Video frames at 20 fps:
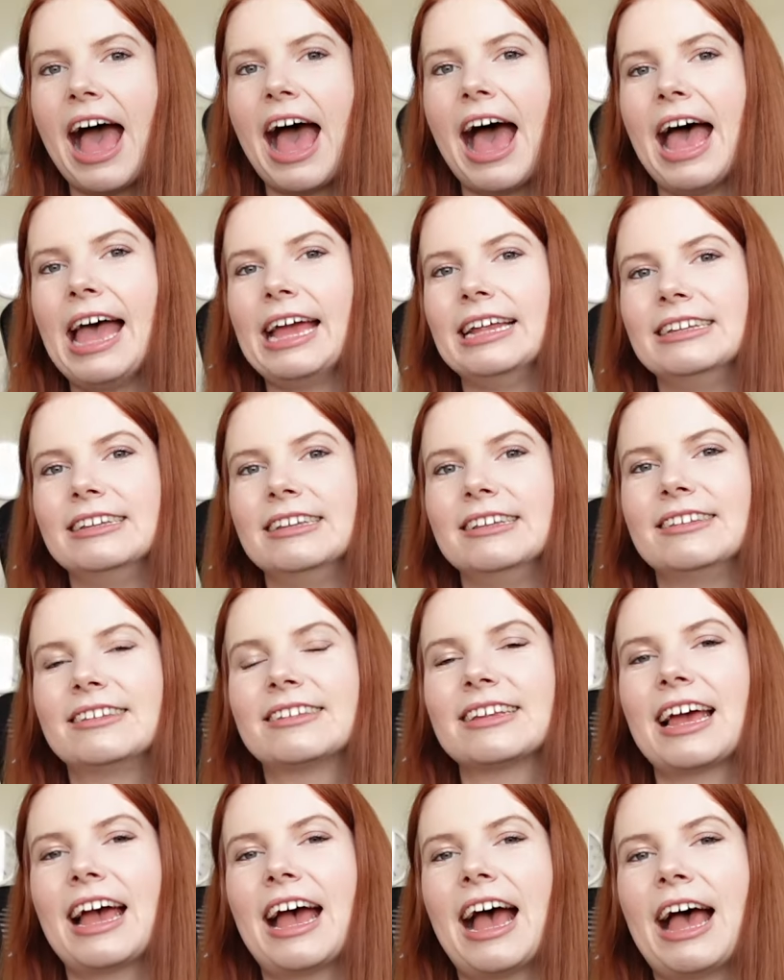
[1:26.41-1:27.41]

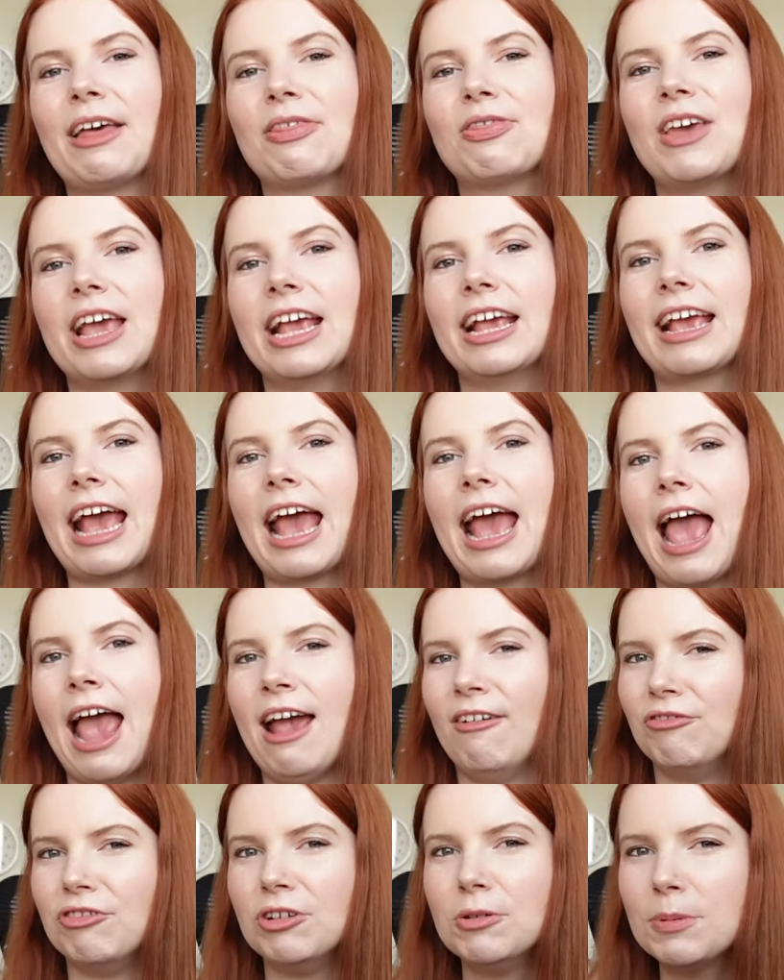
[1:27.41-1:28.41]
and I think
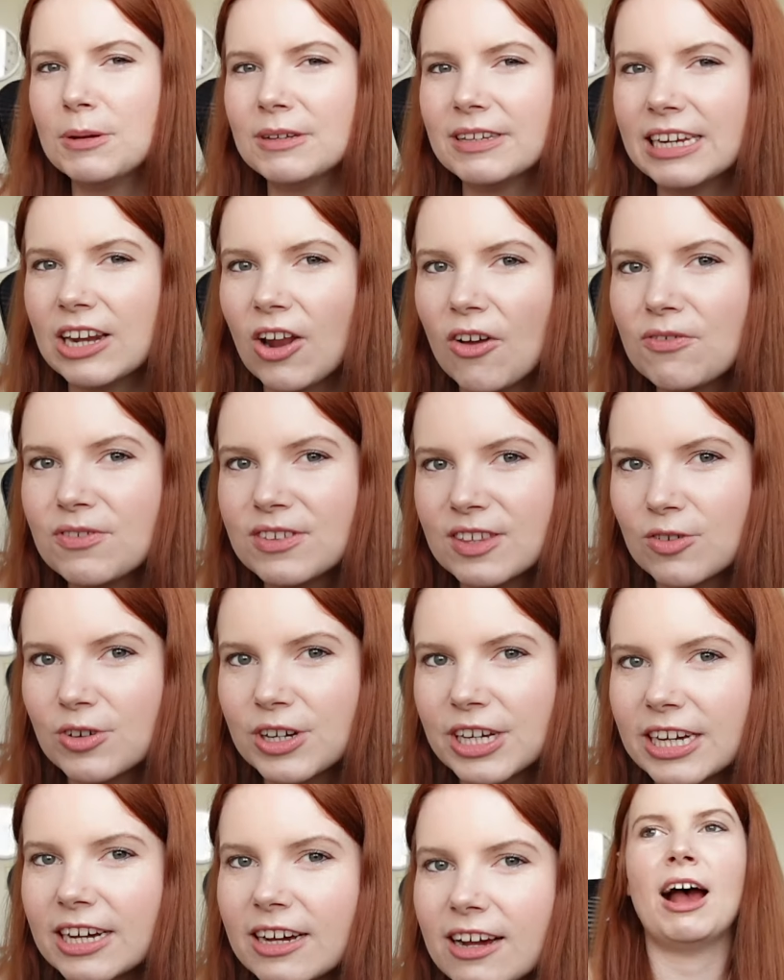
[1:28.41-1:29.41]
everybody loves
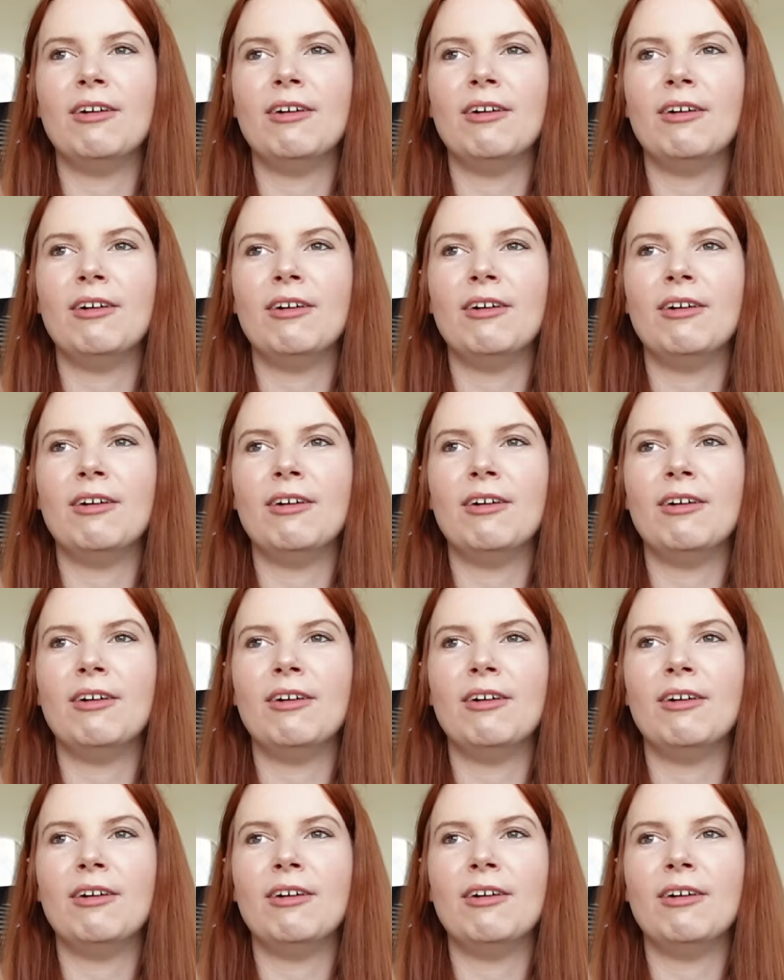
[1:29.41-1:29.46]
Sawyer.